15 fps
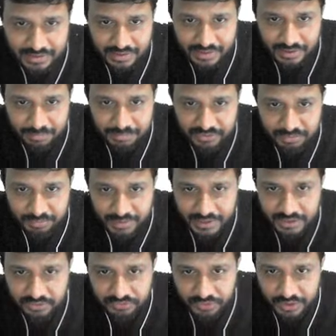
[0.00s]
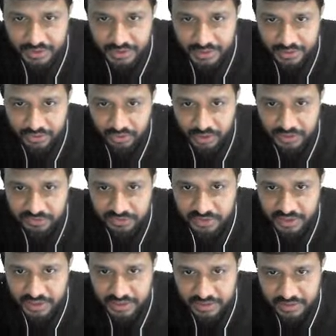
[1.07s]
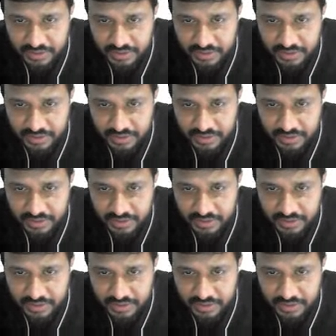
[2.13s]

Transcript: m is minus 1, n naught is 3.